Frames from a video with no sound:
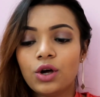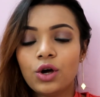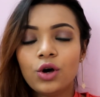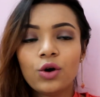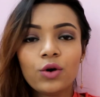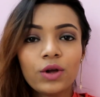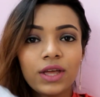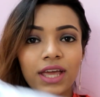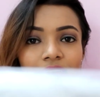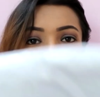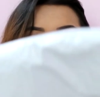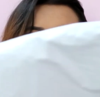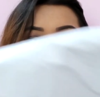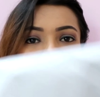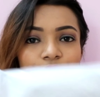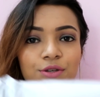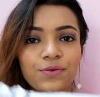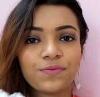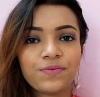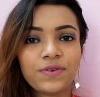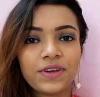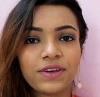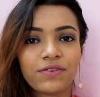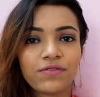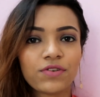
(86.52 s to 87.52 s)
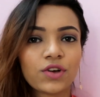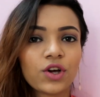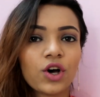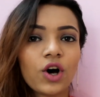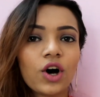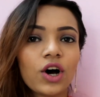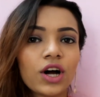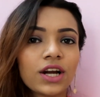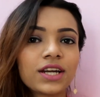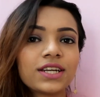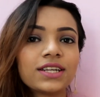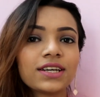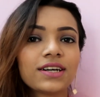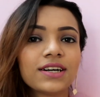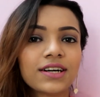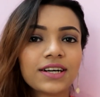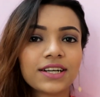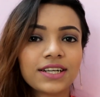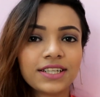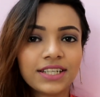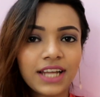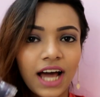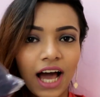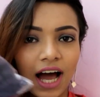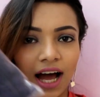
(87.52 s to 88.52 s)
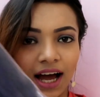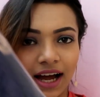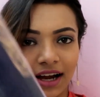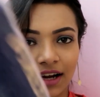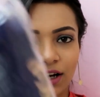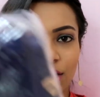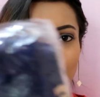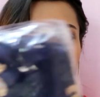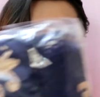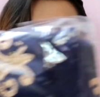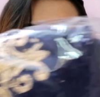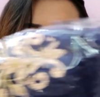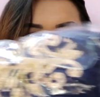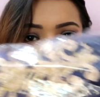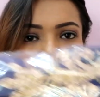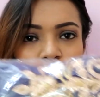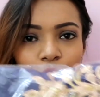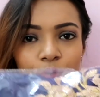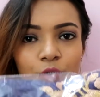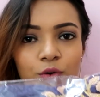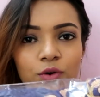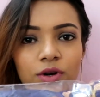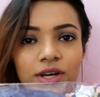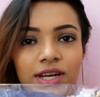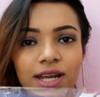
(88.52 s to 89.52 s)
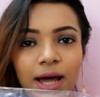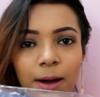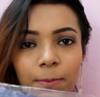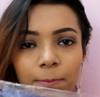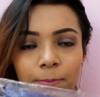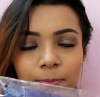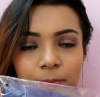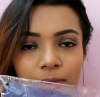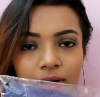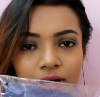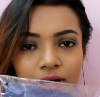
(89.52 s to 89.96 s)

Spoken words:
Okay, so we've got a dark blue number